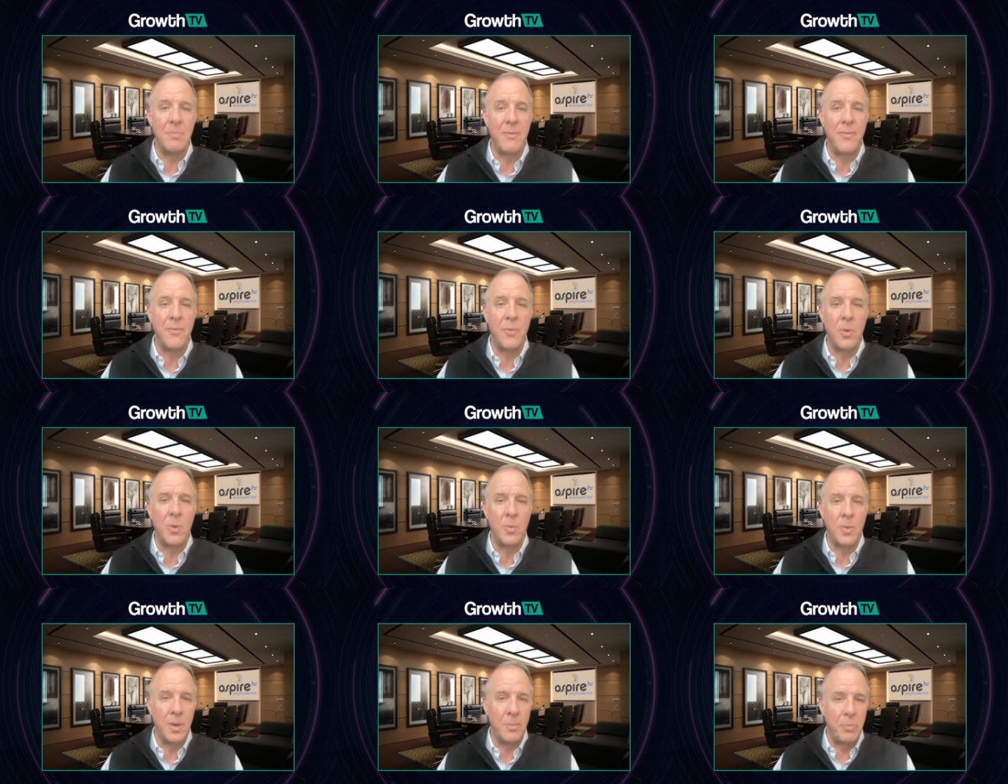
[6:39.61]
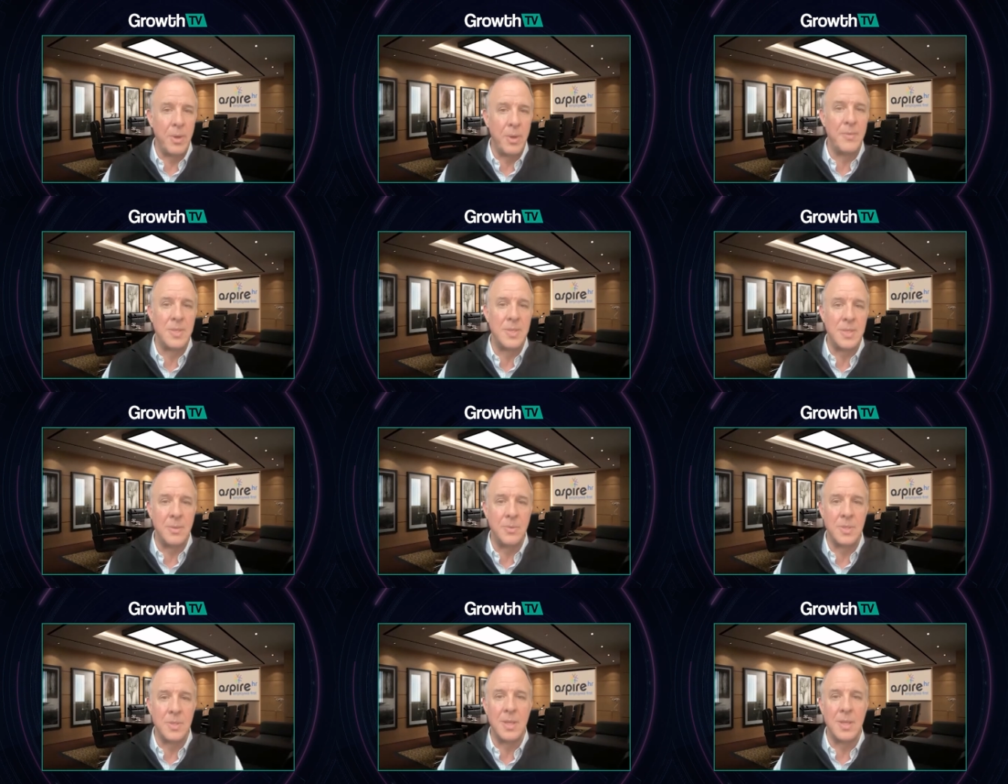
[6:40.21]
before, where
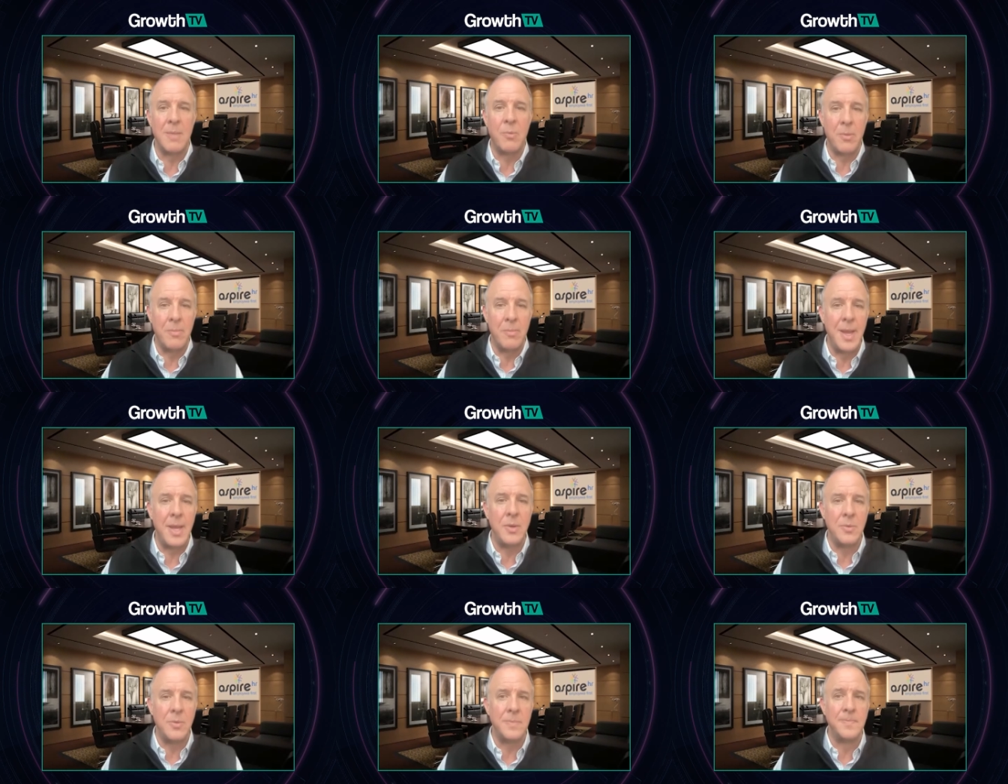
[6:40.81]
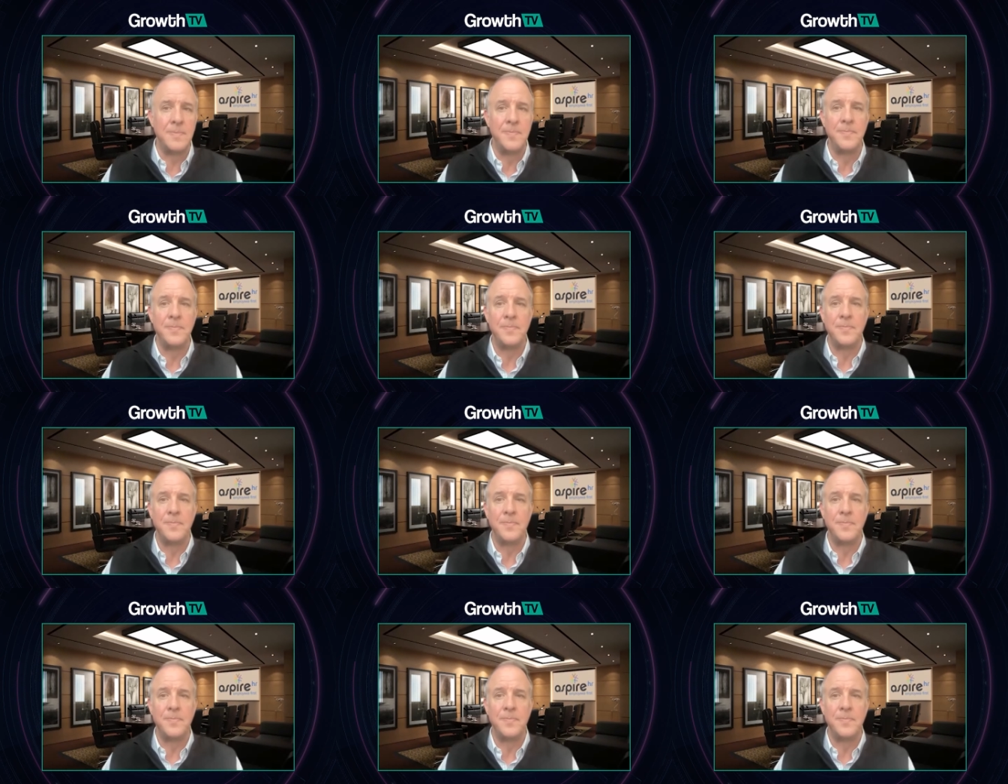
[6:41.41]
previously it was a lot more manual.